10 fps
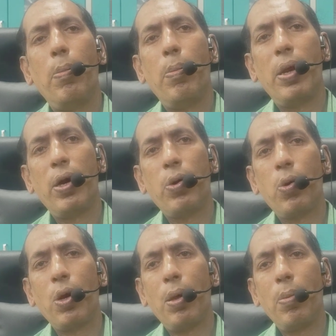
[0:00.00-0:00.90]

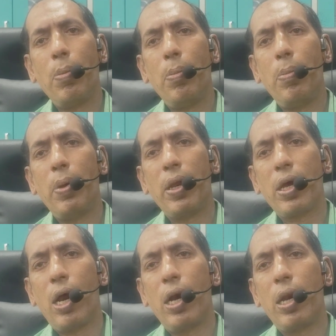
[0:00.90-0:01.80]
Peritoneum,
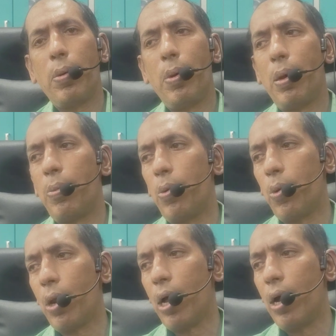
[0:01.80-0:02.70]
pericardium and
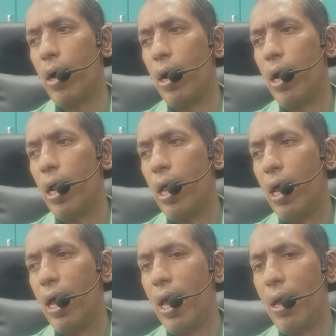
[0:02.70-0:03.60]
pleura
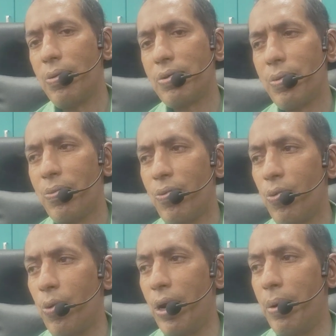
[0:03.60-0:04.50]
have some
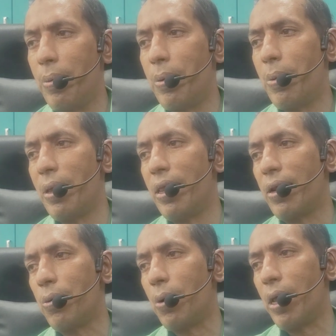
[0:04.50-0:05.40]
fluid between the
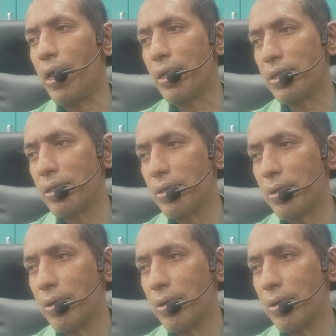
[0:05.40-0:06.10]
two layers.